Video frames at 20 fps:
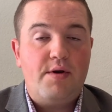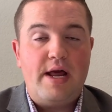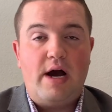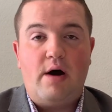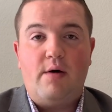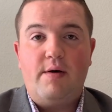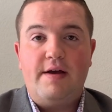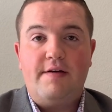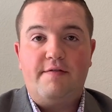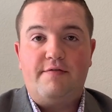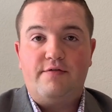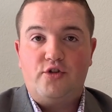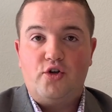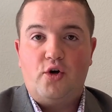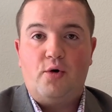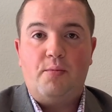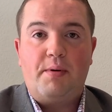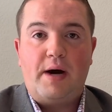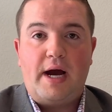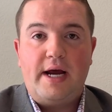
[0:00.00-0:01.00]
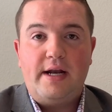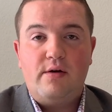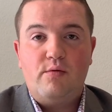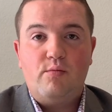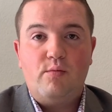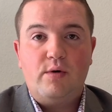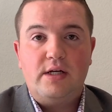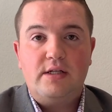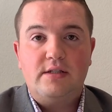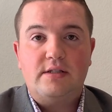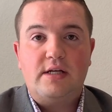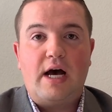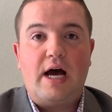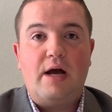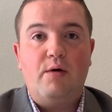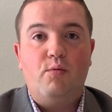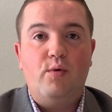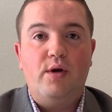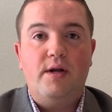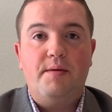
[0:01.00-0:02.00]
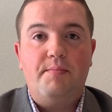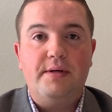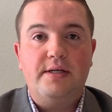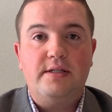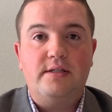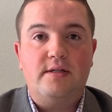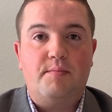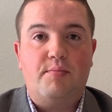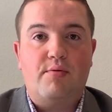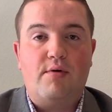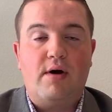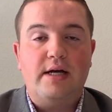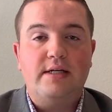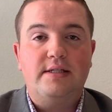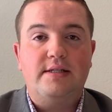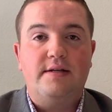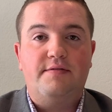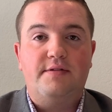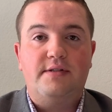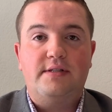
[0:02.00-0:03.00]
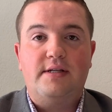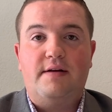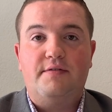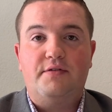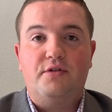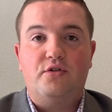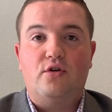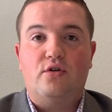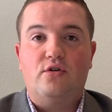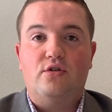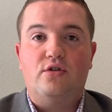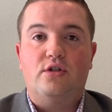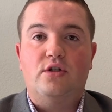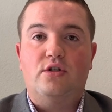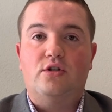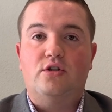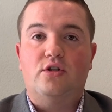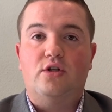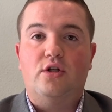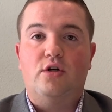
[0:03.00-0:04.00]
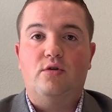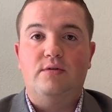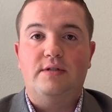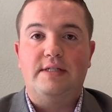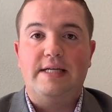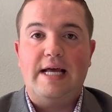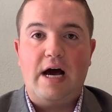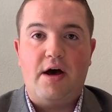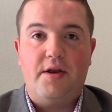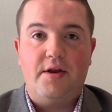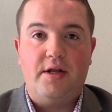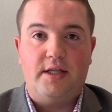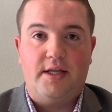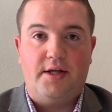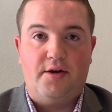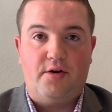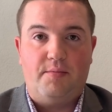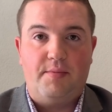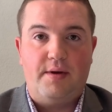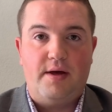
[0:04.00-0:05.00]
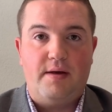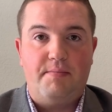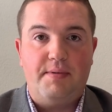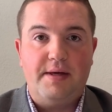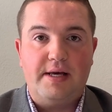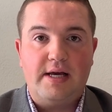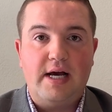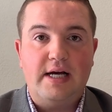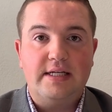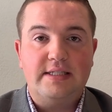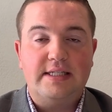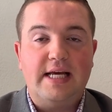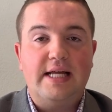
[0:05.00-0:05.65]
Now, if Joe Biden wins, I wouldn't be surprised if stuff starts to slow down a little bit because,